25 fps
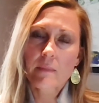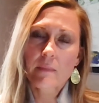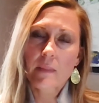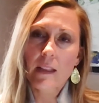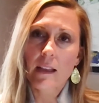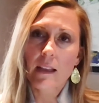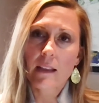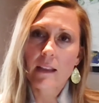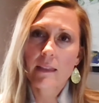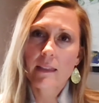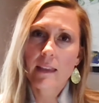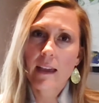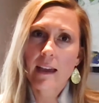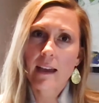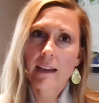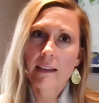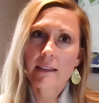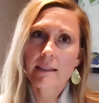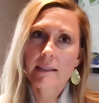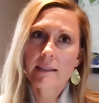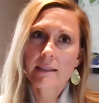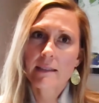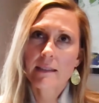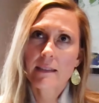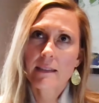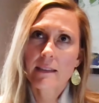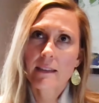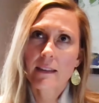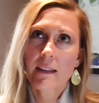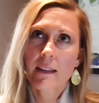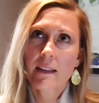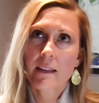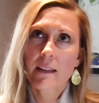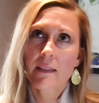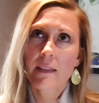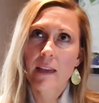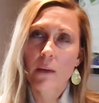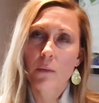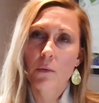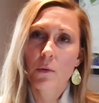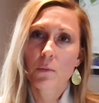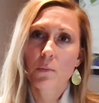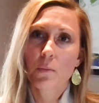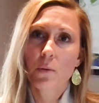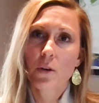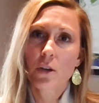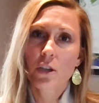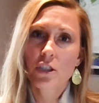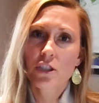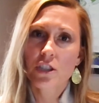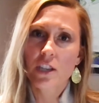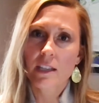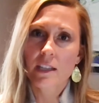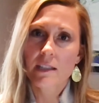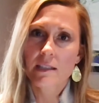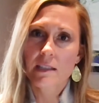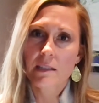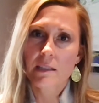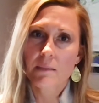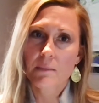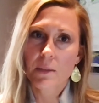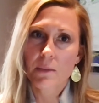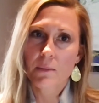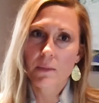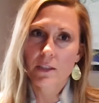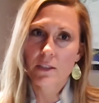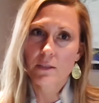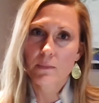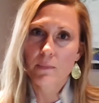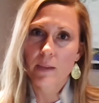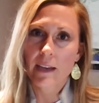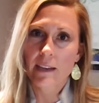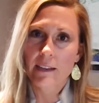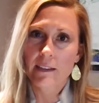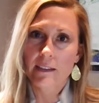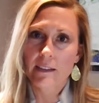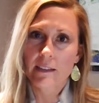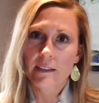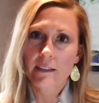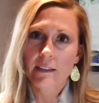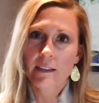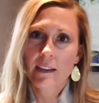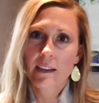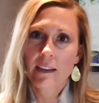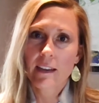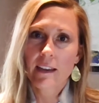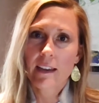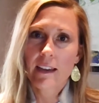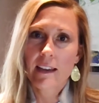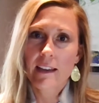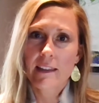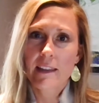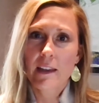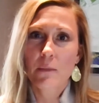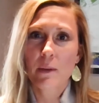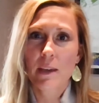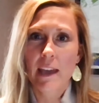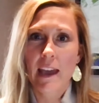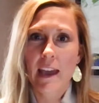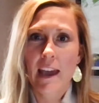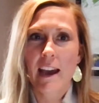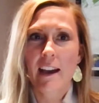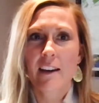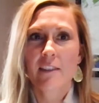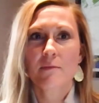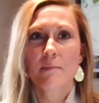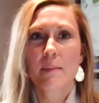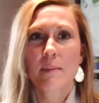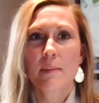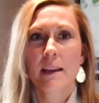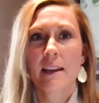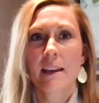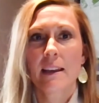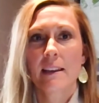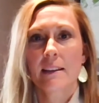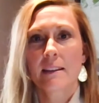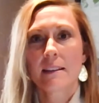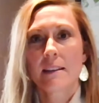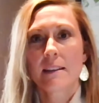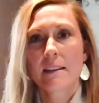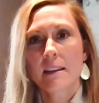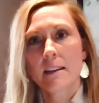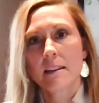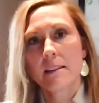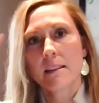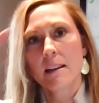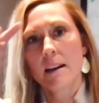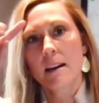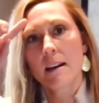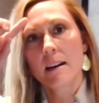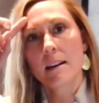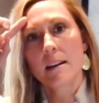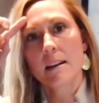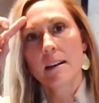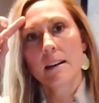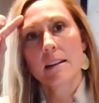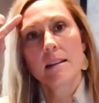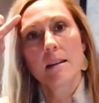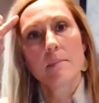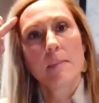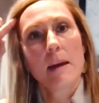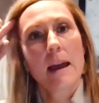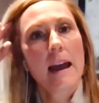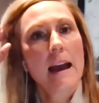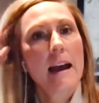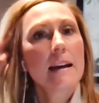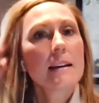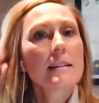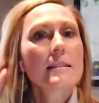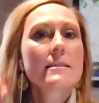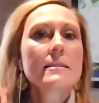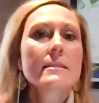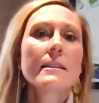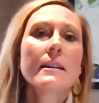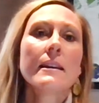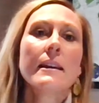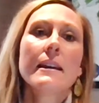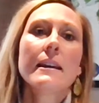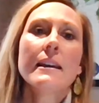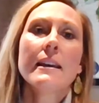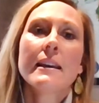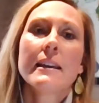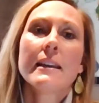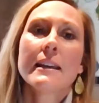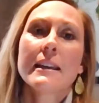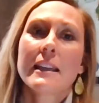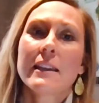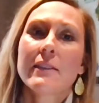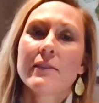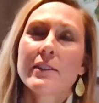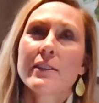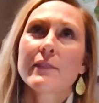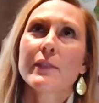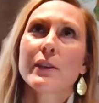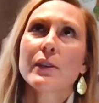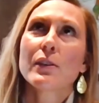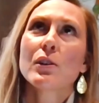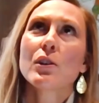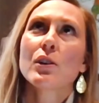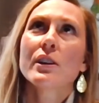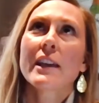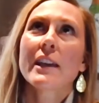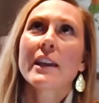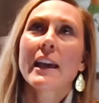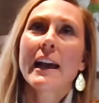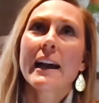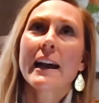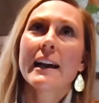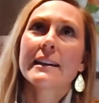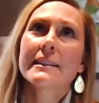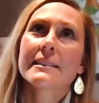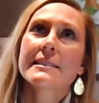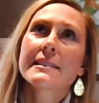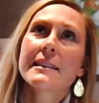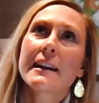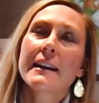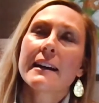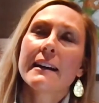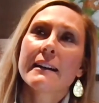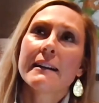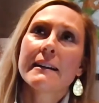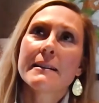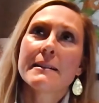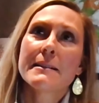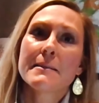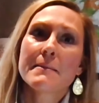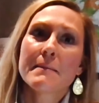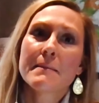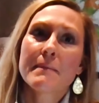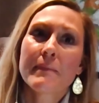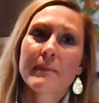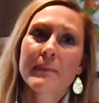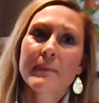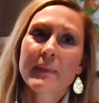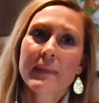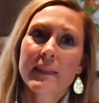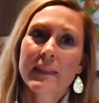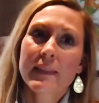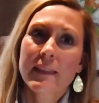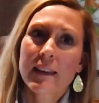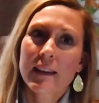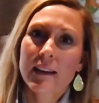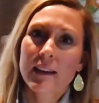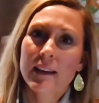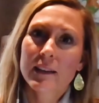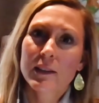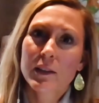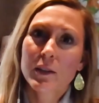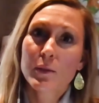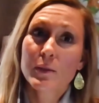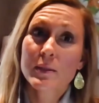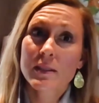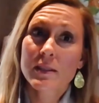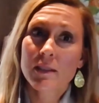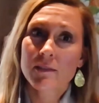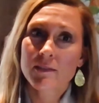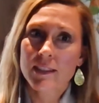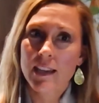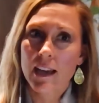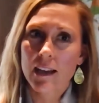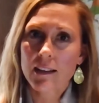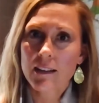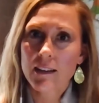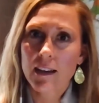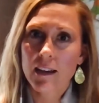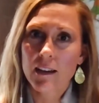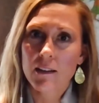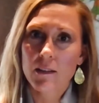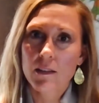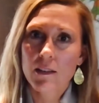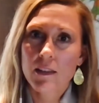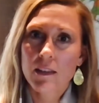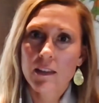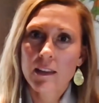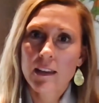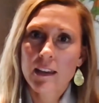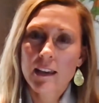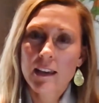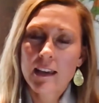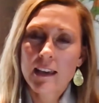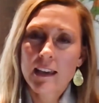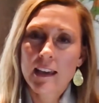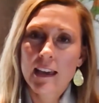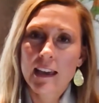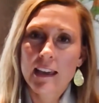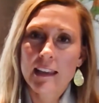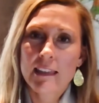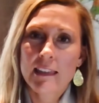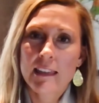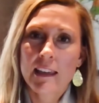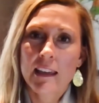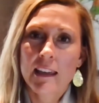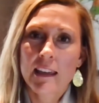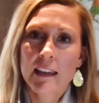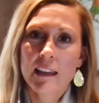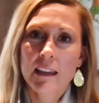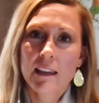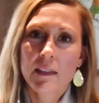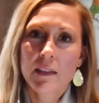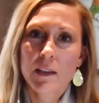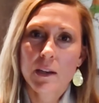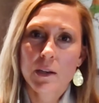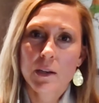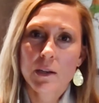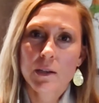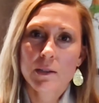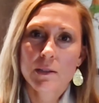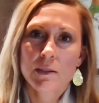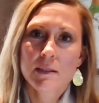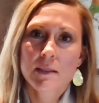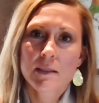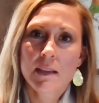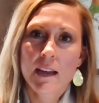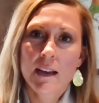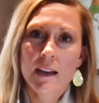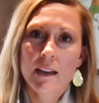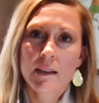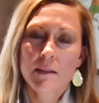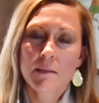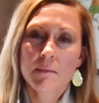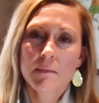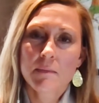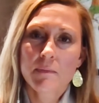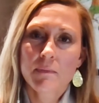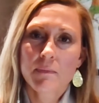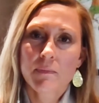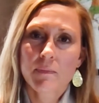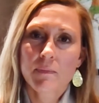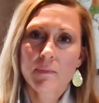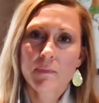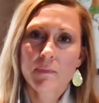that will push us to be much better than we have been in the past. Even if you look at the use of telehealth, I think there was an